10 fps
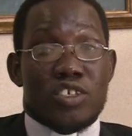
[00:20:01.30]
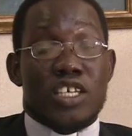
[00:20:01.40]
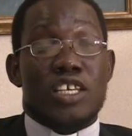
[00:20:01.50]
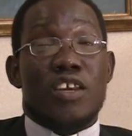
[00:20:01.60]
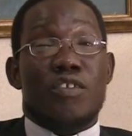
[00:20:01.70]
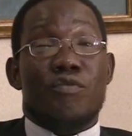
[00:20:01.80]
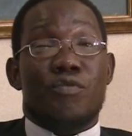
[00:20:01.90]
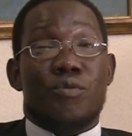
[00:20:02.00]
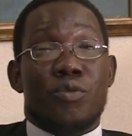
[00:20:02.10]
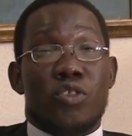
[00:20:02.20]
certain
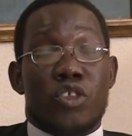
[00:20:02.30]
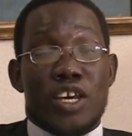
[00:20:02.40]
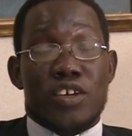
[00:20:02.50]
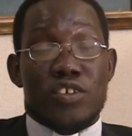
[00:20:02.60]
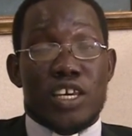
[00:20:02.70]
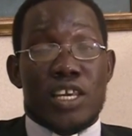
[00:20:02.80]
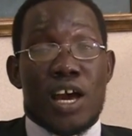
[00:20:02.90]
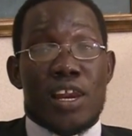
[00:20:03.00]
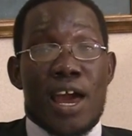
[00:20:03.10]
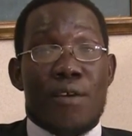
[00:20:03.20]
things in
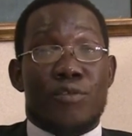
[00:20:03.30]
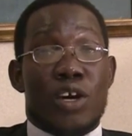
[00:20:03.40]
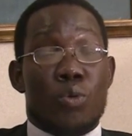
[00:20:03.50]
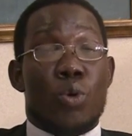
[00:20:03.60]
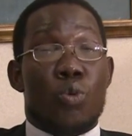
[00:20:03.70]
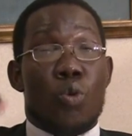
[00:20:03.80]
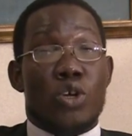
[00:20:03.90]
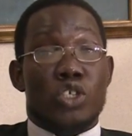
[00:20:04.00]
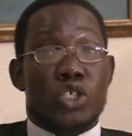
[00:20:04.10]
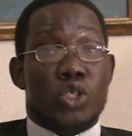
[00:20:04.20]
our life that we would
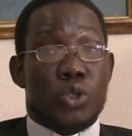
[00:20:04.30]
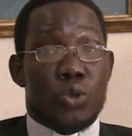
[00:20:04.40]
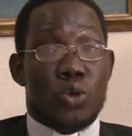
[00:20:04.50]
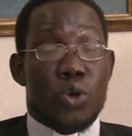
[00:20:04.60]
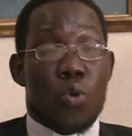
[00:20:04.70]
want to do,